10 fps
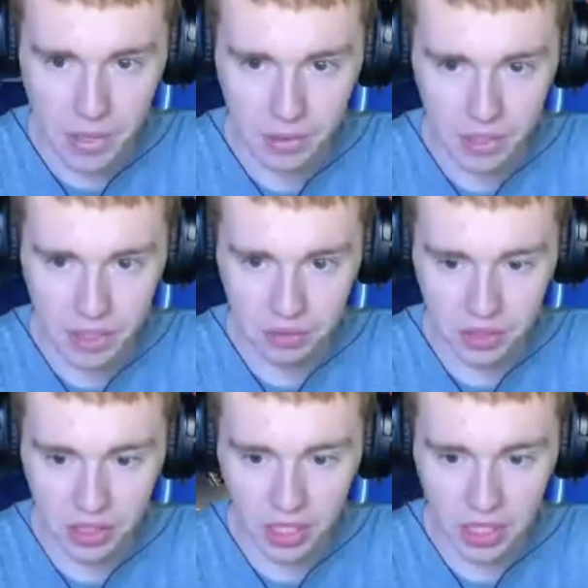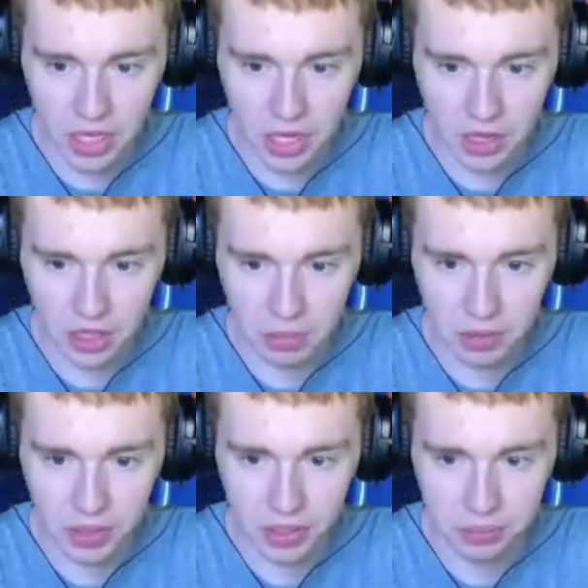Yeah, I don't really think I need anything on me
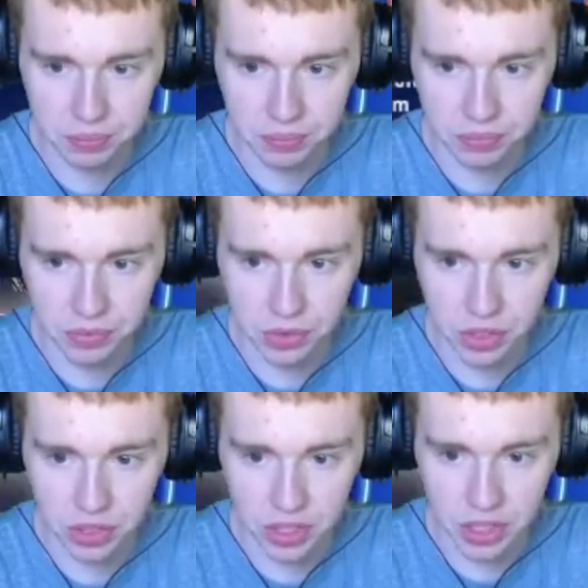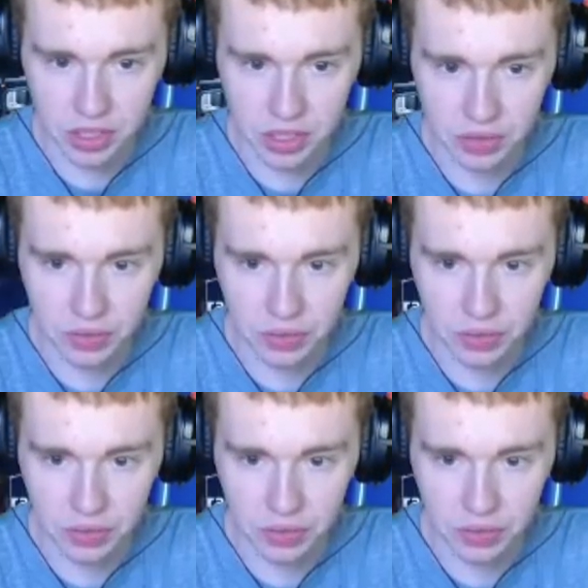right now. In terms of this stuff.